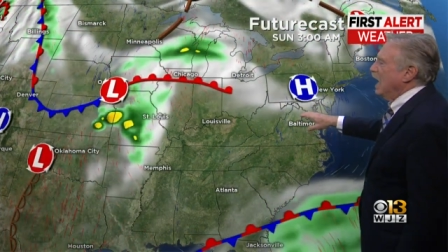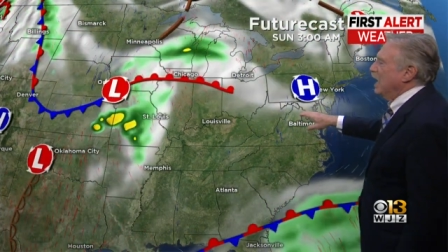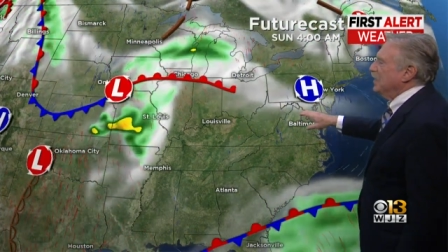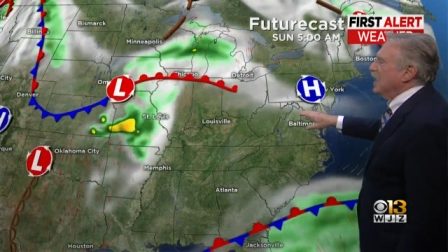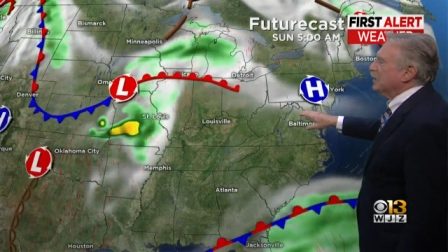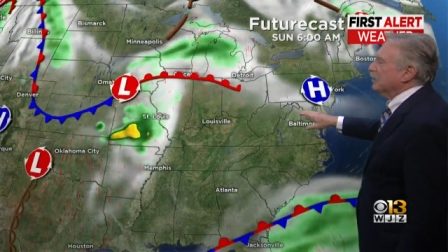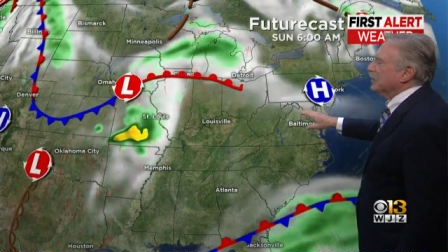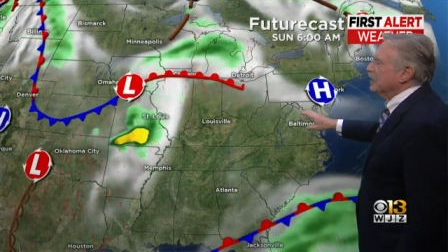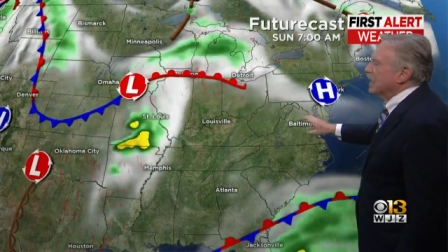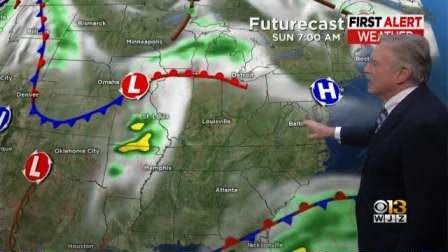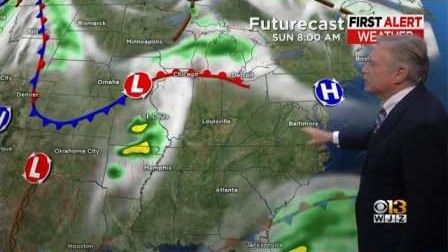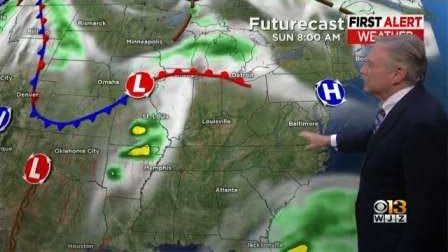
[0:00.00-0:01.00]
And then early
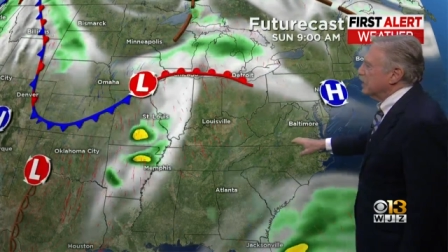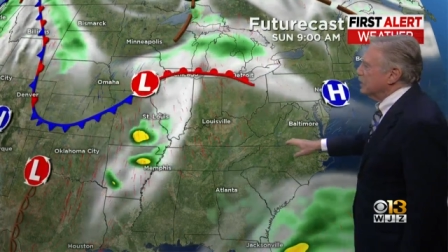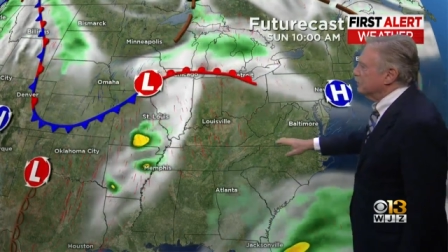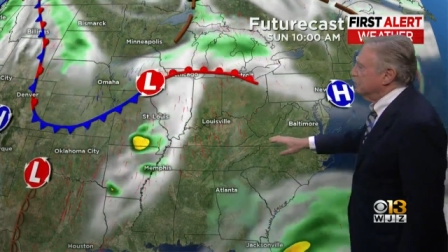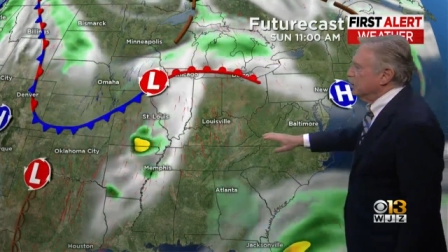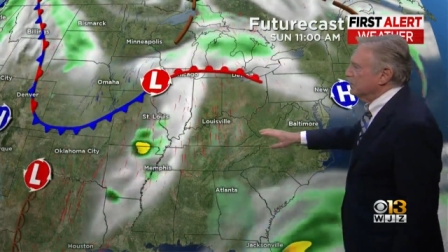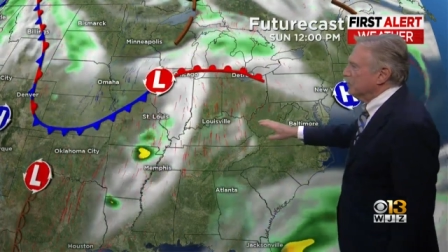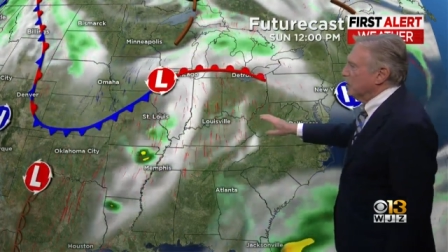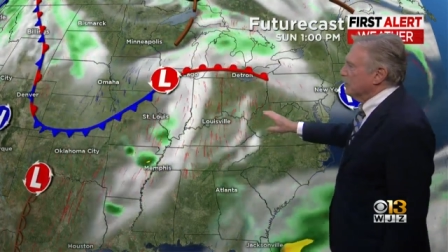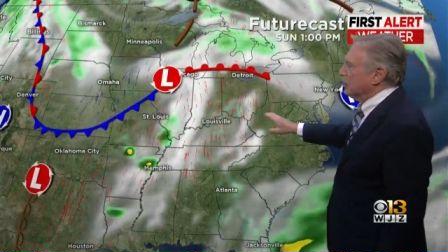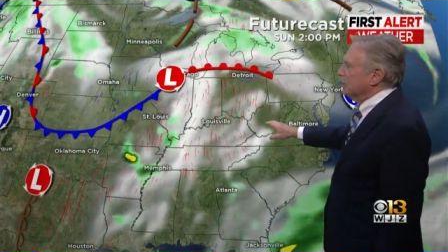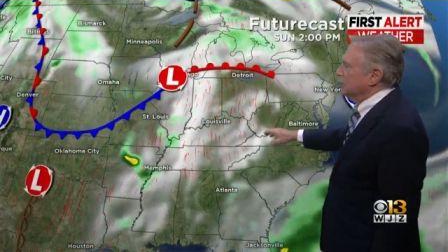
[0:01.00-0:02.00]
next week, beautiful
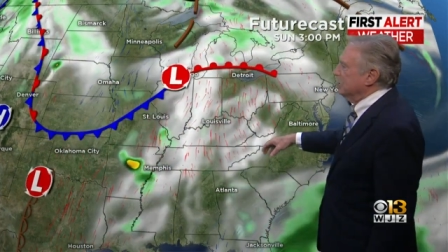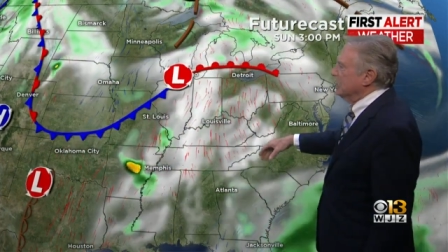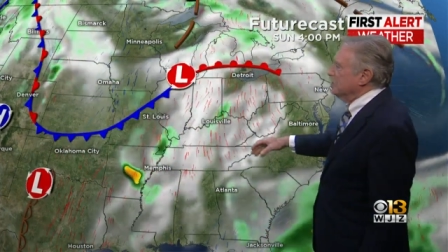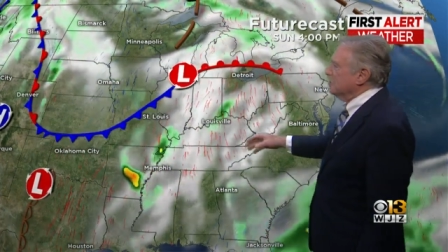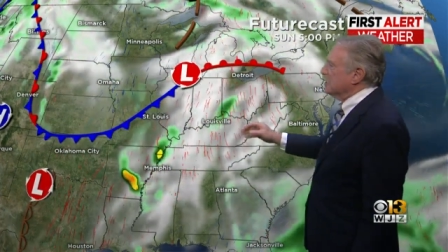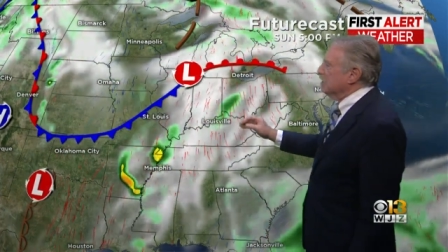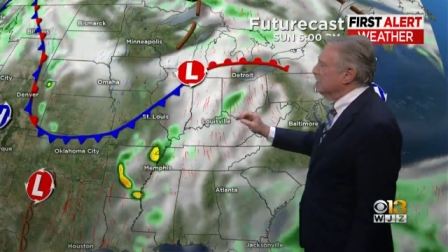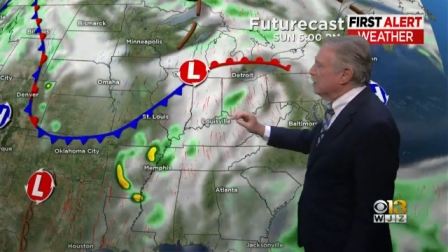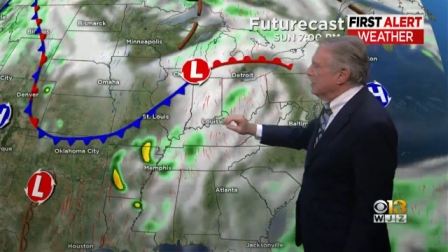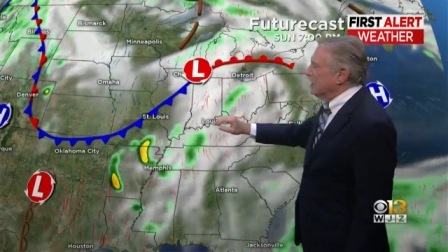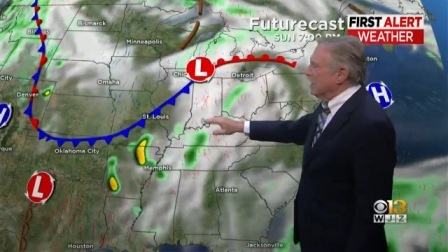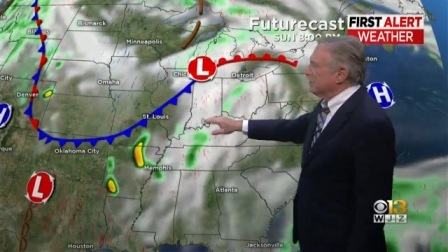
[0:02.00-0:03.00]
weather continues until
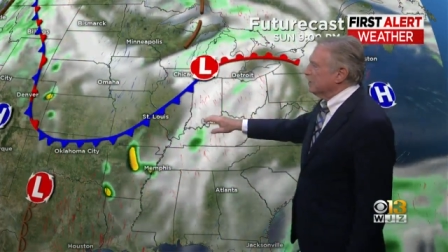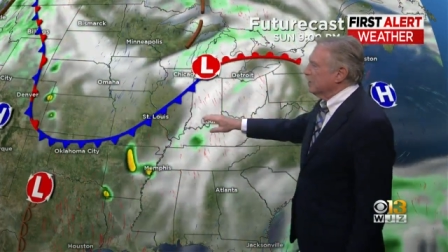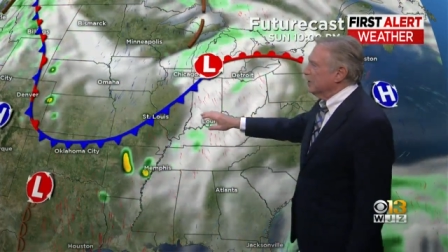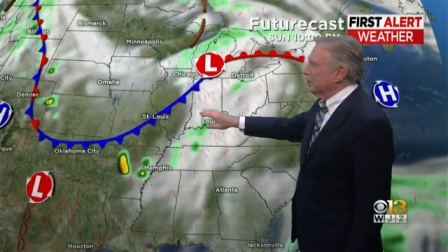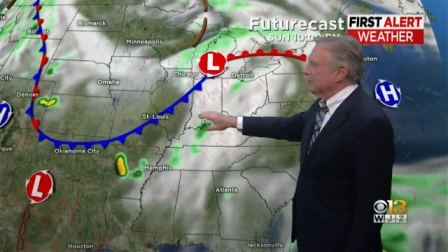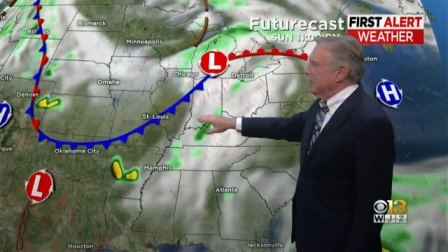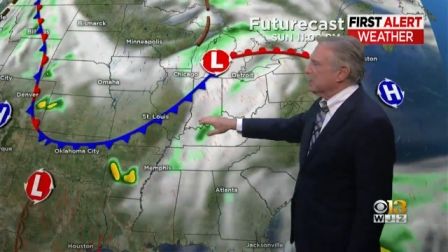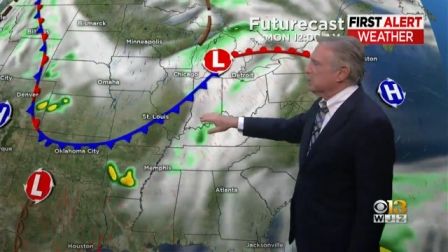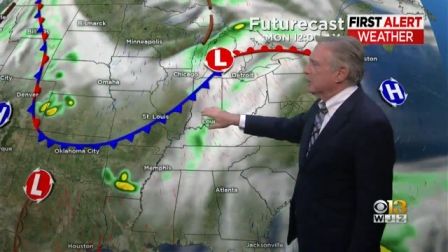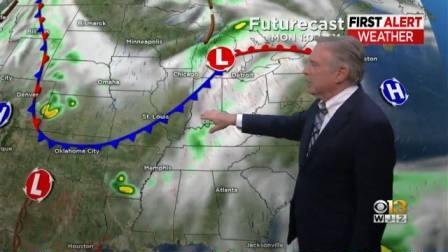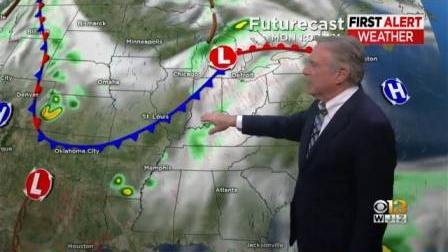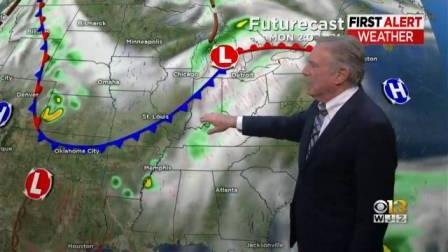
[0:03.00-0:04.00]
we get to the middle of next
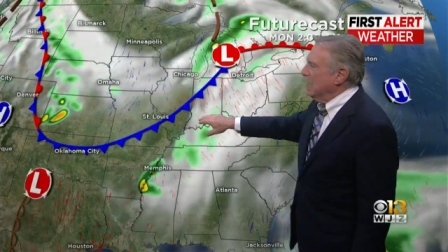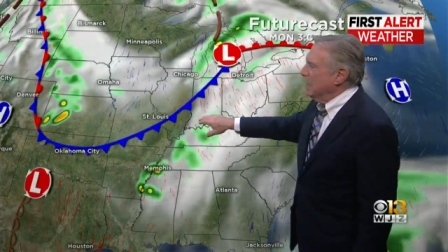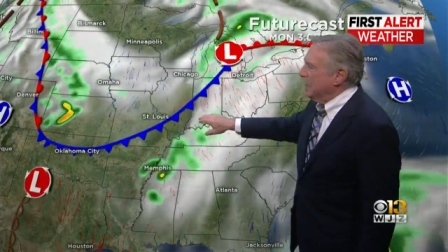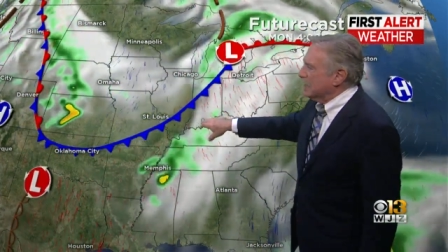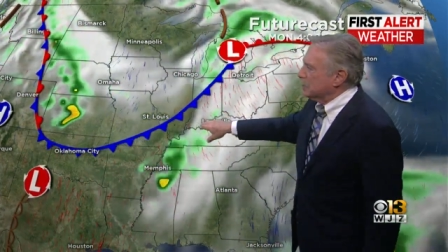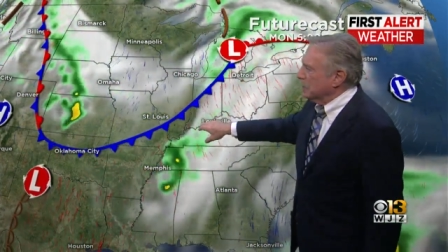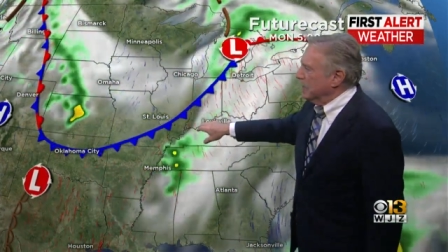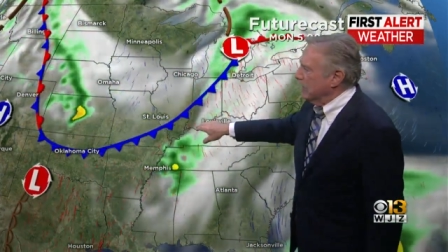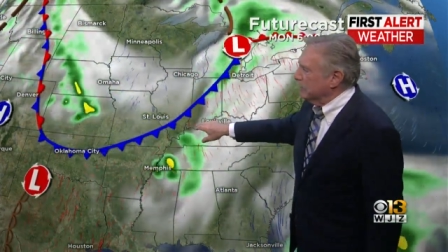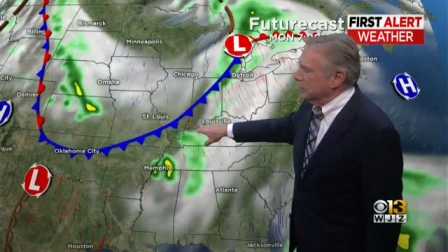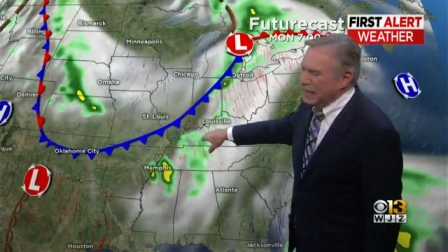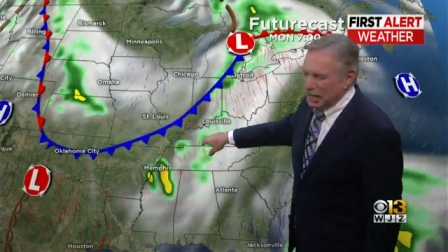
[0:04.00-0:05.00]
week. That's when we
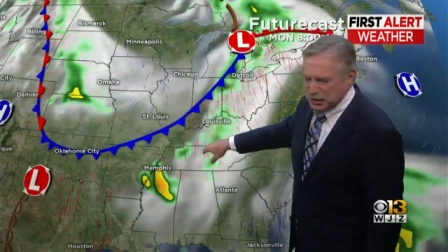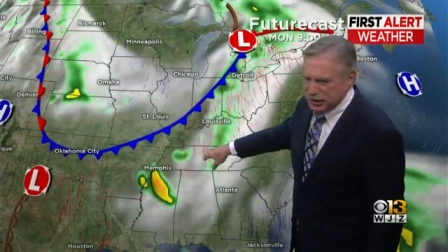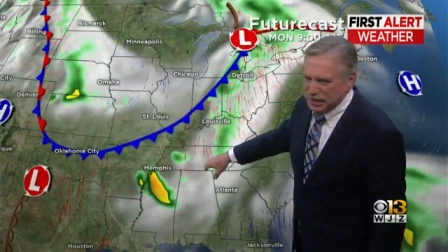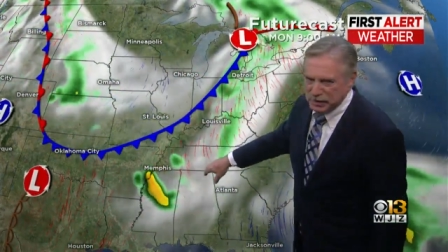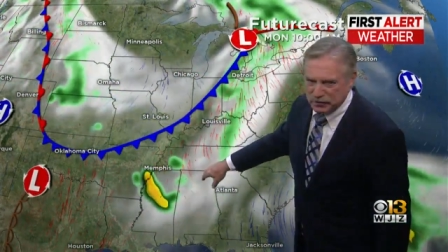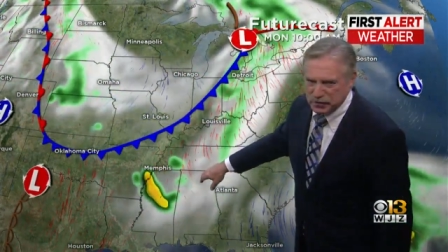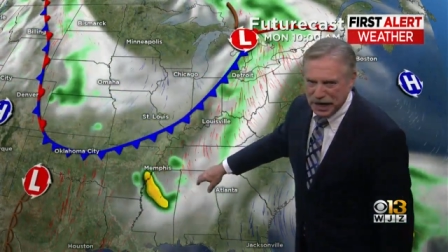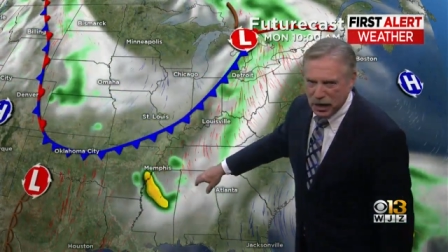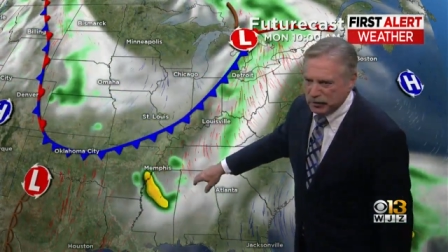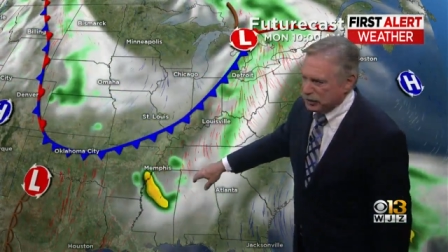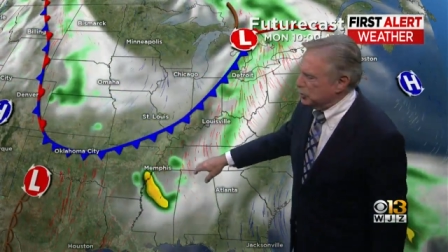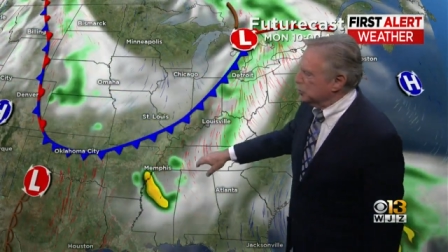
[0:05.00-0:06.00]
have a next chance of
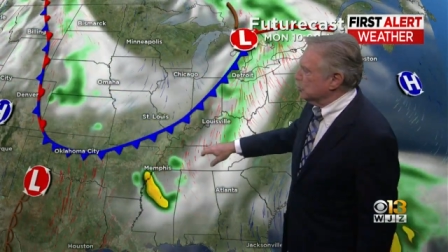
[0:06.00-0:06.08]
showers and